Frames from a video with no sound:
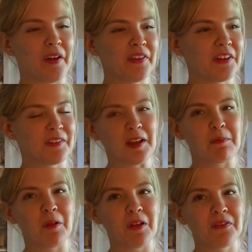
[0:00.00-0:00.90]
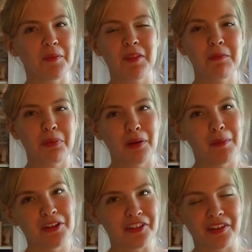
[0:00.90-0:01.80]
is an example of something that
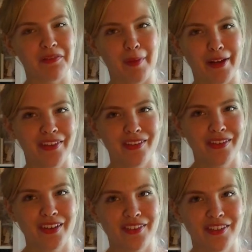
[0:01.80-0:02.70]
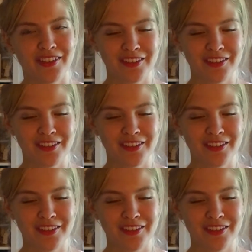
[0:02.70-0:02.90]
probably shouldn't have been a series.